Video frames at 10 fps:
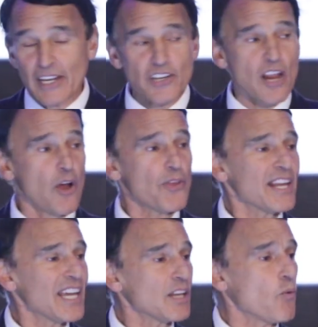They
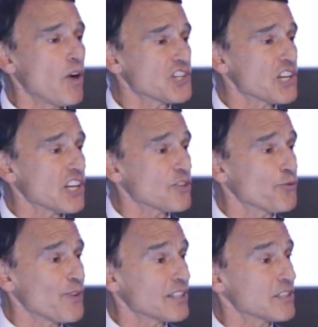know that hand washing
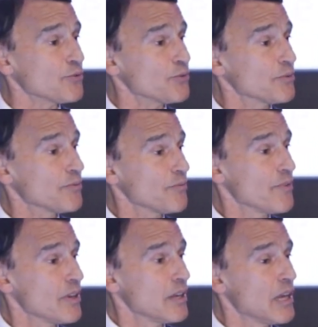is effective,
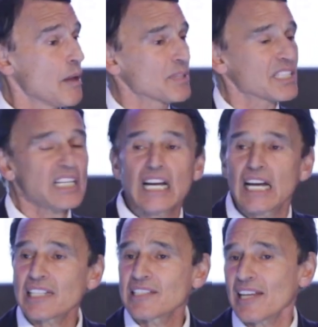but the
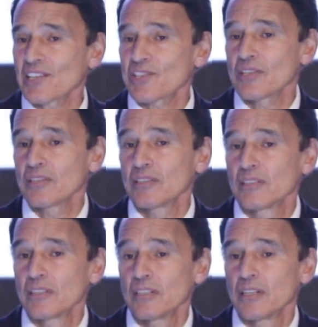context
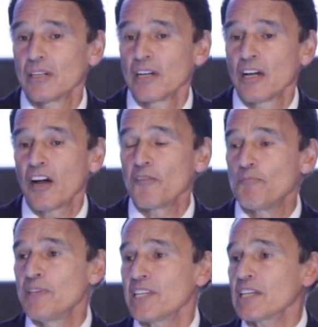
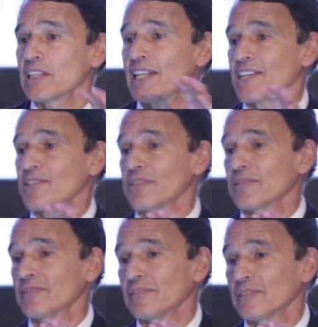of being
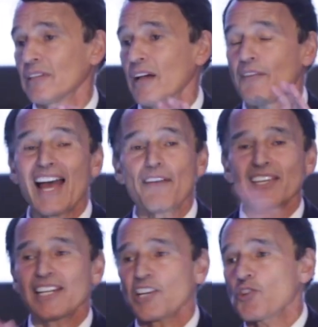late, of
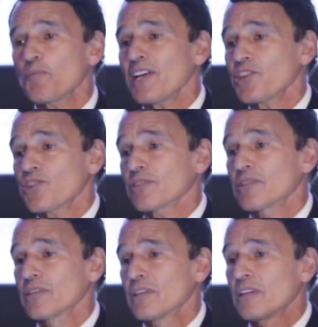having an extra
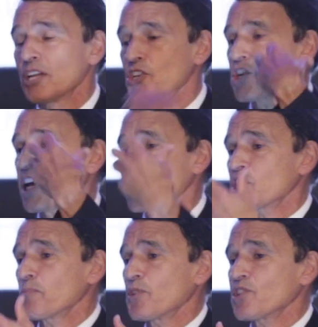patient,
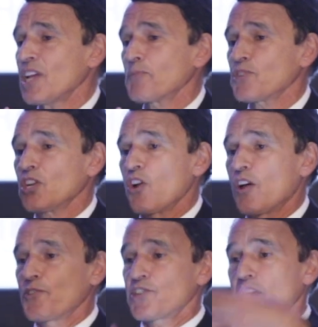changes
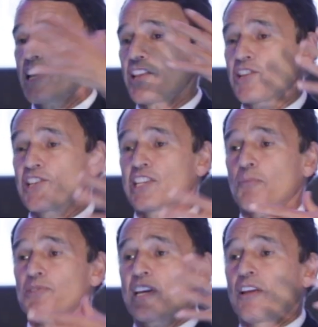perception. All of a sudden, they
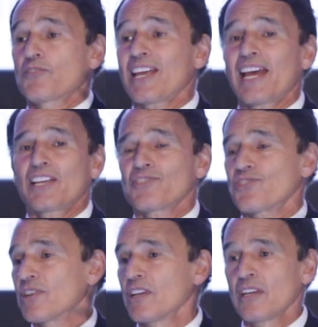see themselves
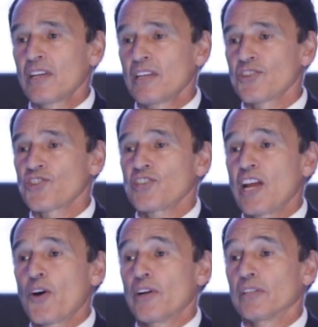as
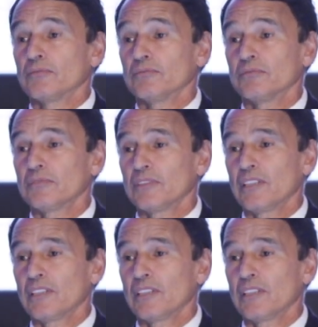sterile.